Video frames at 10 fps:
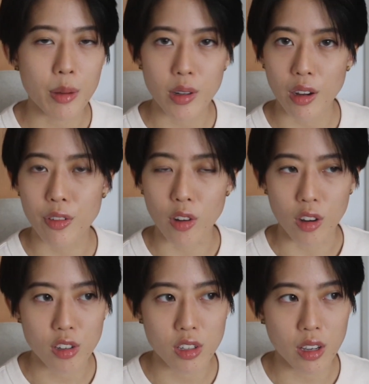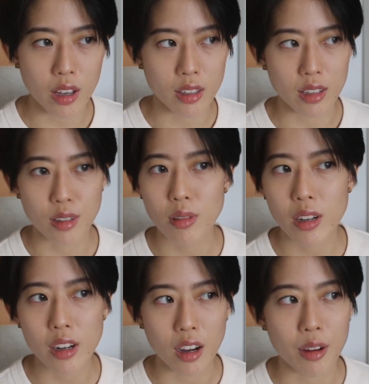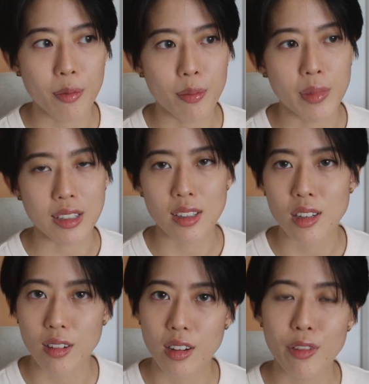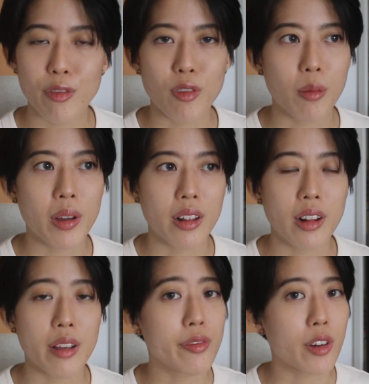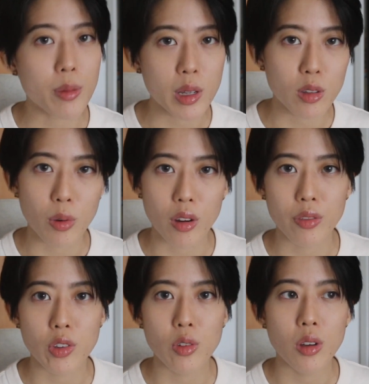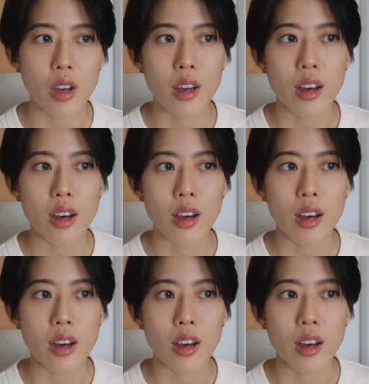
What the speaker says: Amitav Ghosh doesn't really come necessarily from an environmental point of view.